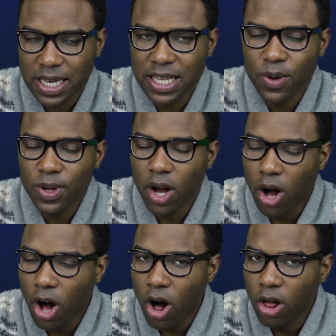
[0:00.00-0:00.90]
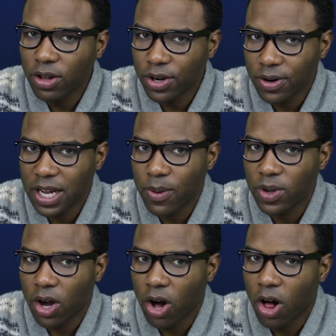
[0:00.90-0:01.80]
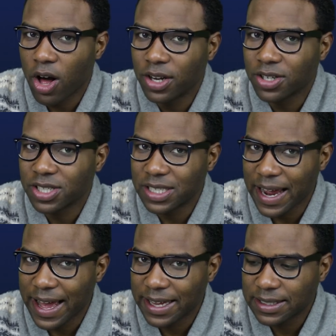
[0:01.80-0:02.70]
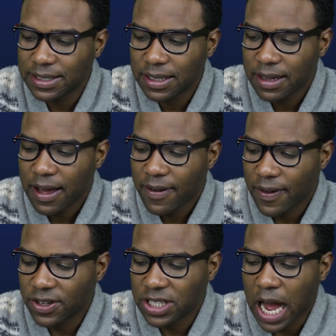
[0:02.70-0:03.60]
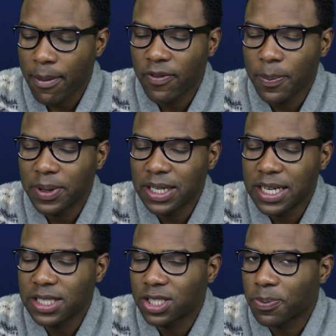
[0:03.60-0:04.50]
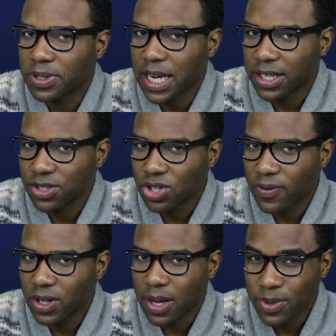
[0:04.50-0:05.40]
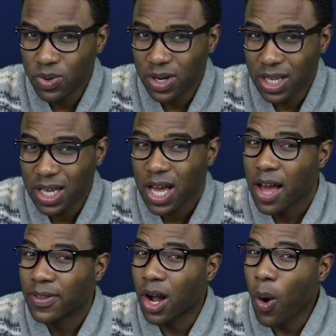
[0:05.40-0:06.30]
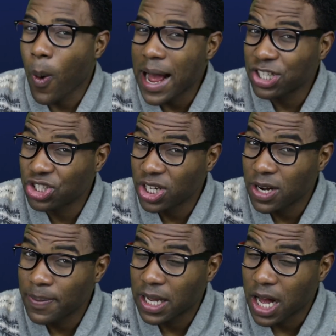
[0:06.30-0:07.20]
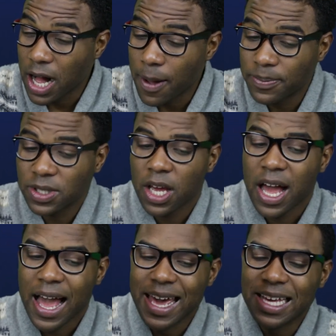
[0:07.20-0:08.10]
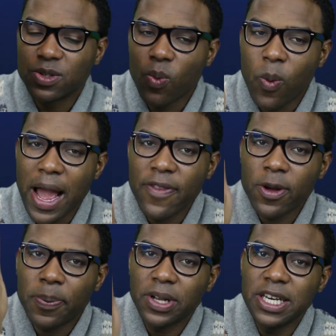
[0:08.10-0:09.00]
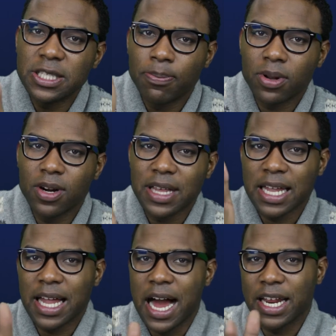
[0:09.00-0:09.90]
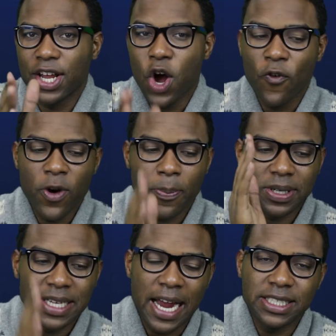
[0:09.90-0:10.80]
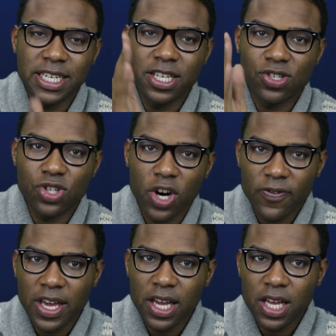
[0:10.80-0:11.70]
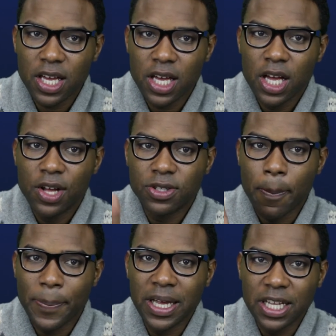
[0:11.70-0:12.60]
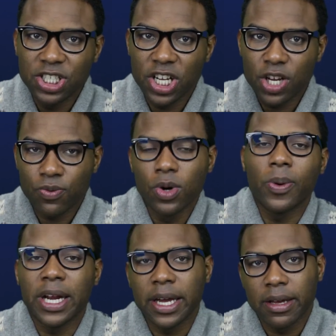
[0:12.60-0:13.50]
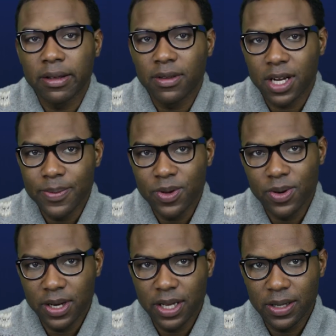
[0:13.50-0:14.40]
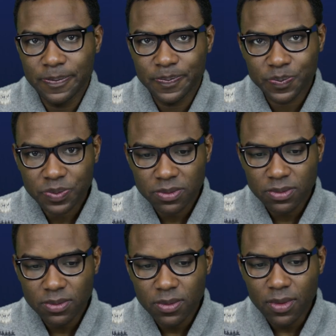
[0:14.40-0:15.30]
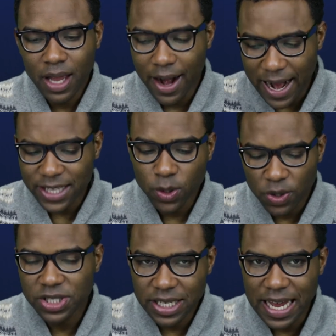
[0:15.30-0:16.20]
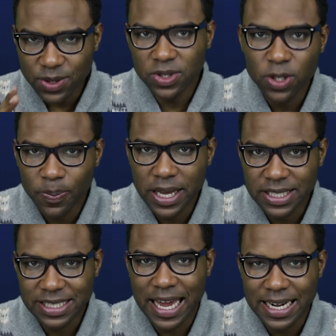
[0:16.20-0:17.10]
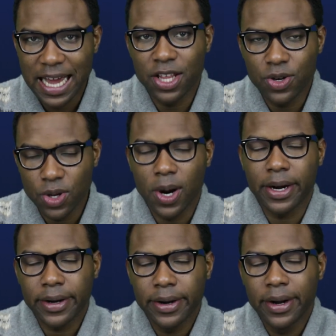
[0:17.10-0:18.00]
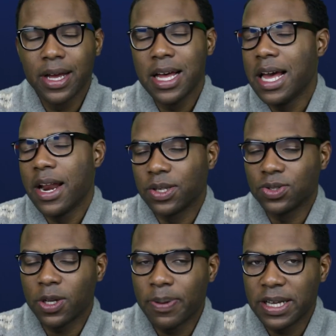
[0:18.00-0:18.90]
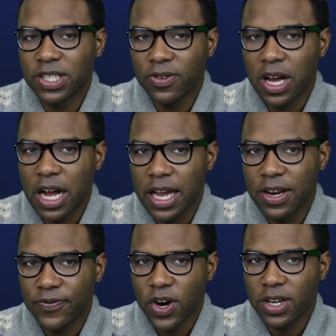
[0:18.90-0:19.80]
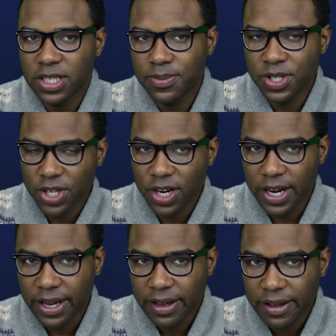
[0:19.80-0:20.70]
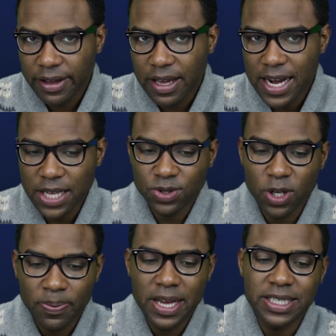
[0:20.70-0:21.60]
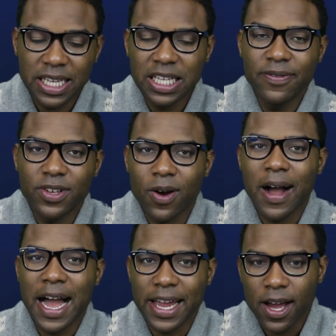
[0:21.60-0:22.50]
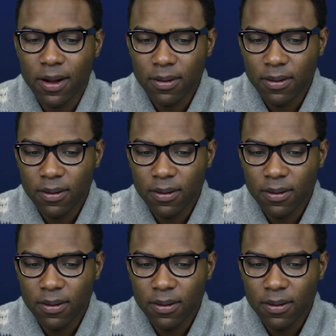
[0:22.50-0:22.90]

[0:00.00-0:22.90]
I think we all agree and we all understand that the job of the police is to protect and serve the community. The question becomes is when the police blur that line and they go from protecting and serving to pillaging and ruining the community. And that's what we see, that's what took place in Staten Island, New York. That's what took place in, uh, in Ferguson, Missouri. That's what took place in Cleveland, Ohio.